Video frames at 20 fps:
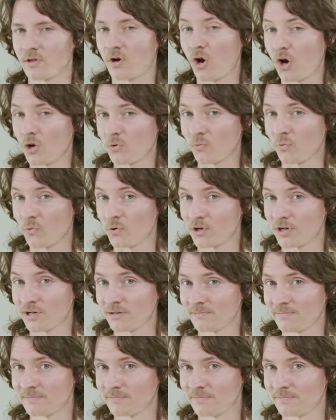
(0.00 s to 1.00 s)
hot
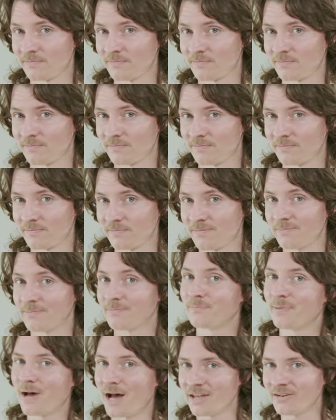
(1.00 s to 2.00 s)
water,
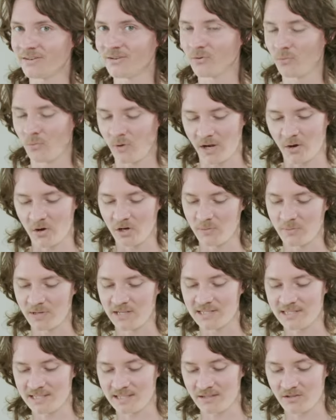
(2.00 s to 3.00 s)
but we're going to be
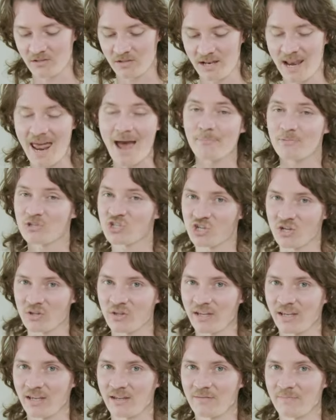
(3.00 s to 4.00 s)
snap
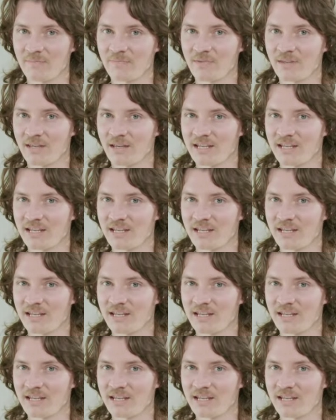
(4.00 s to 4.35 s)
chilling it.